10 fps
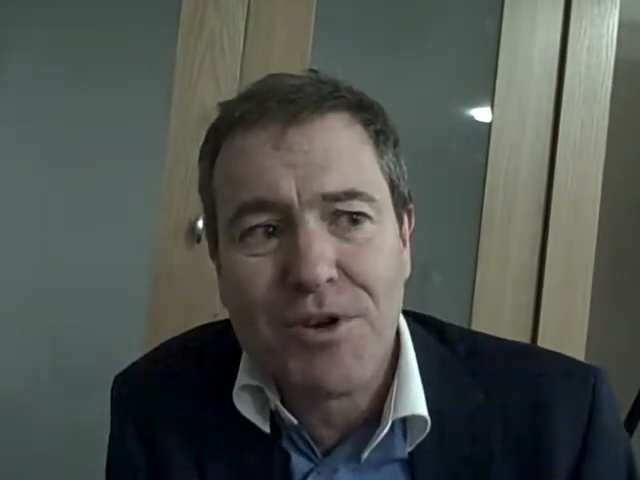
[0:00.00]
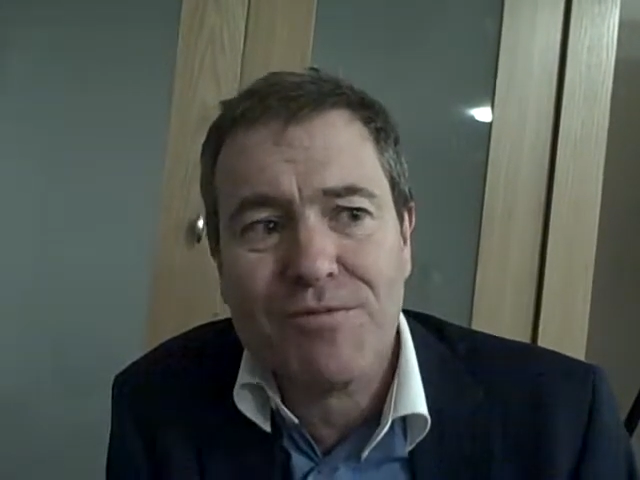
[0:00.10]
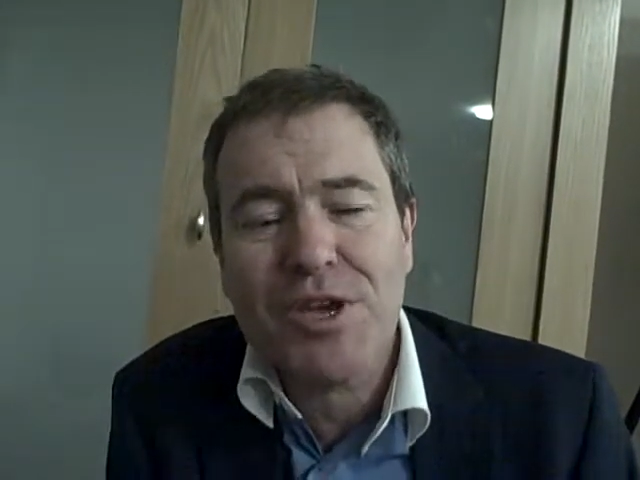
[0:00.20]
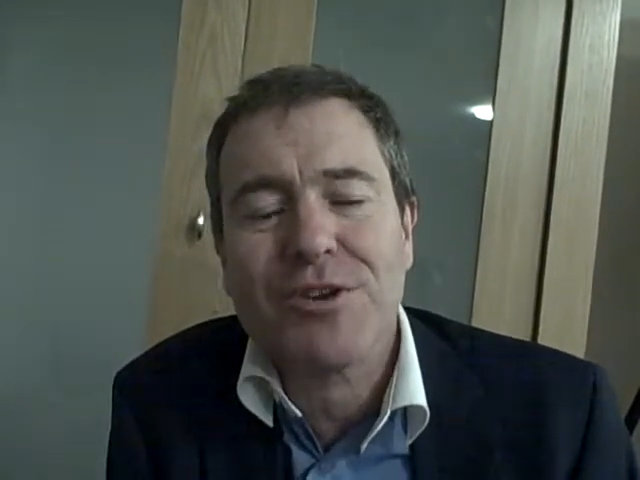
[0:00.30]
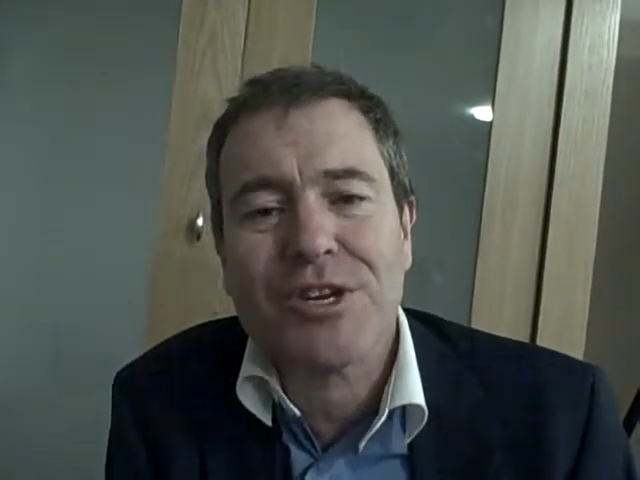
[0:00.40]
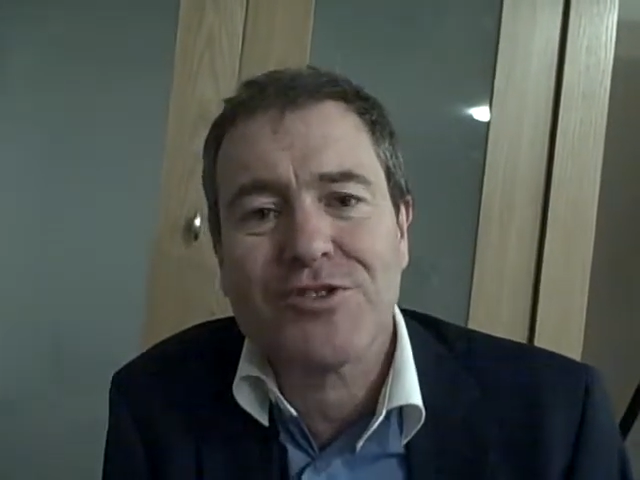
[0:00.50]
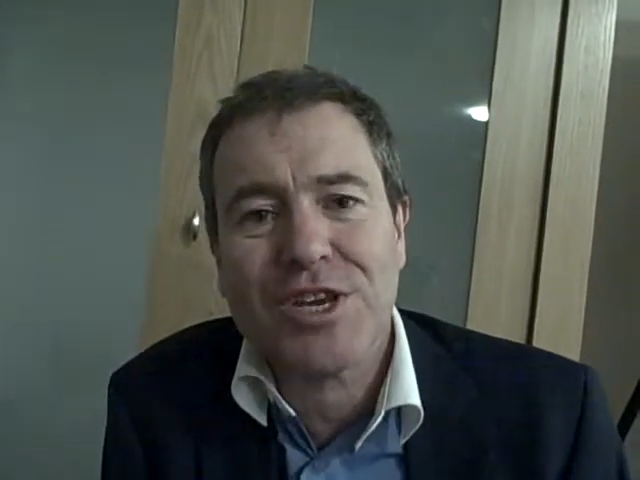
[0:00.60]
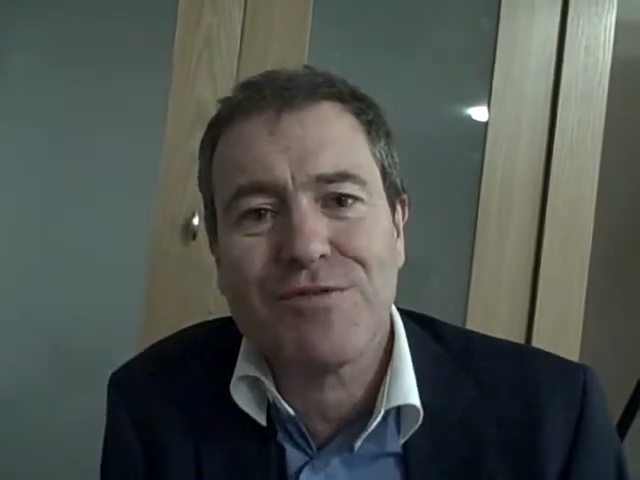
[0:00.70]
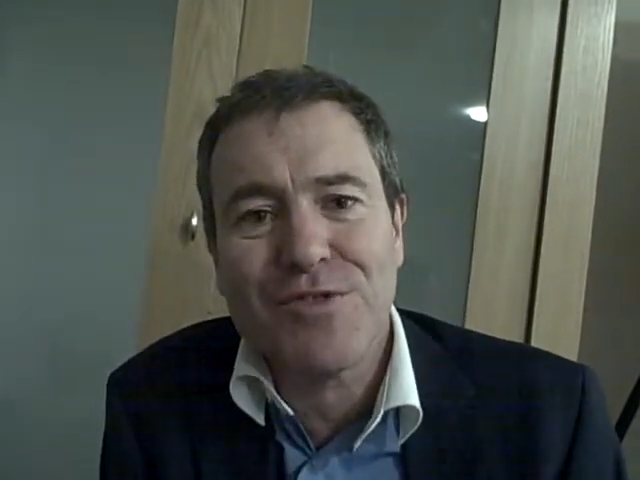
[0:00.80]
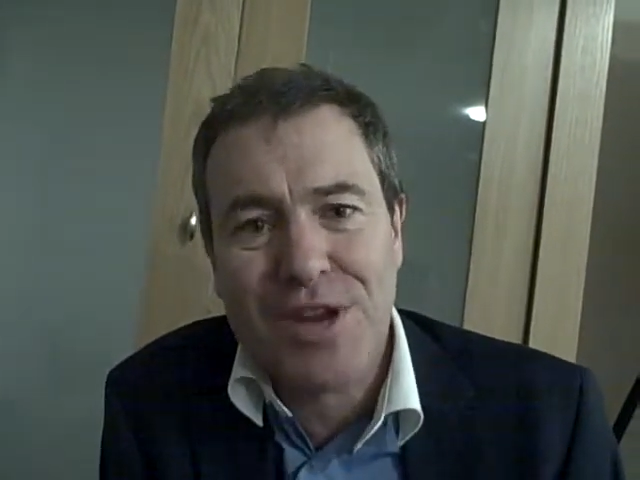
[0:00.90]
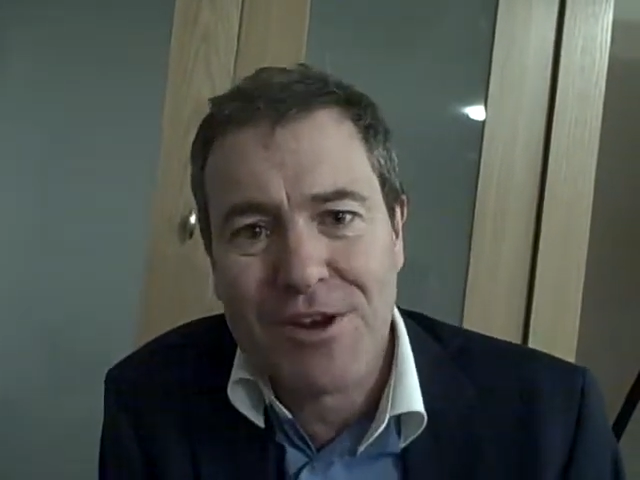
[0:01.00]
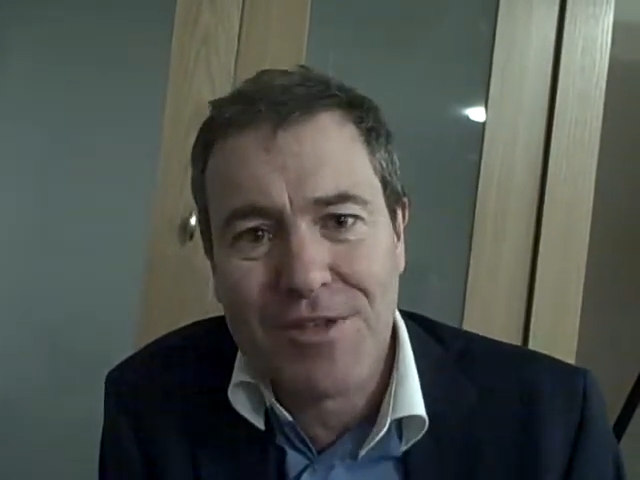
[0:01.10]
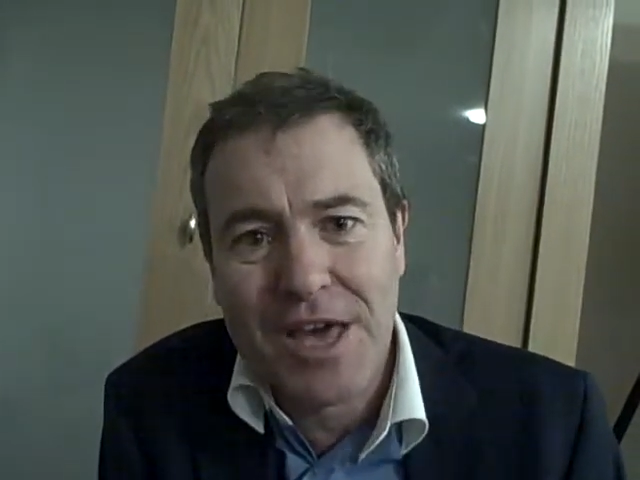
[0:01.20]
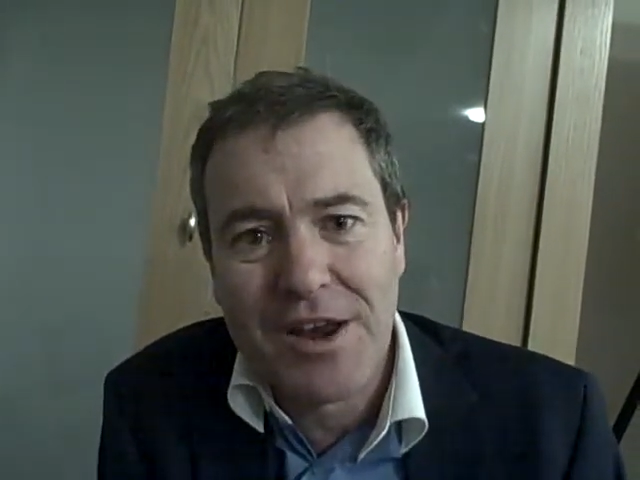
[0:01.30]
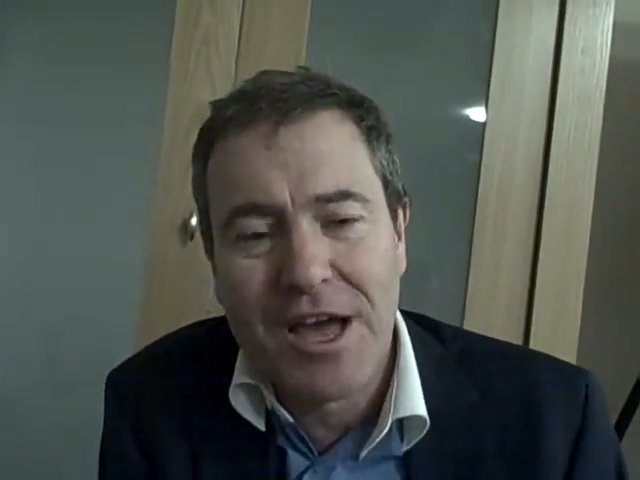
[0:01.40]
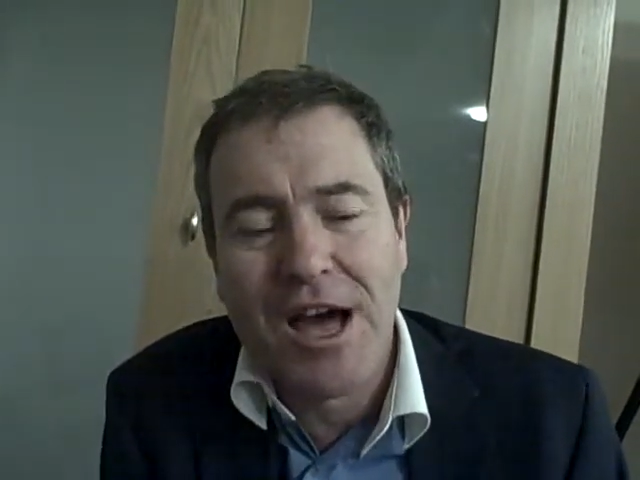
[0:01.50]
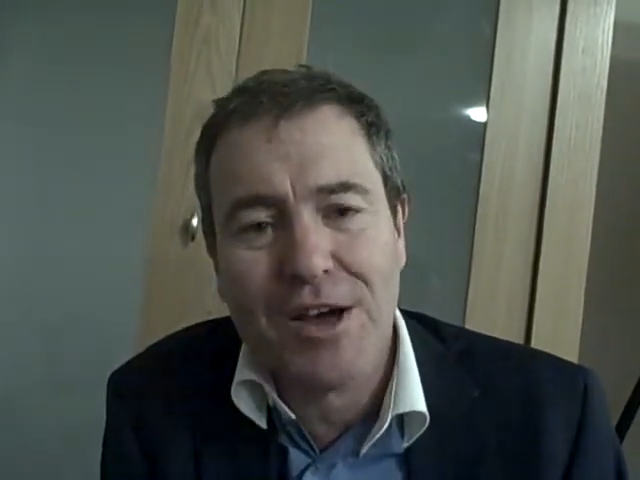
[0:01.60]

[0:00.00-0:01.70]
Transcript: but if we could achieve near that,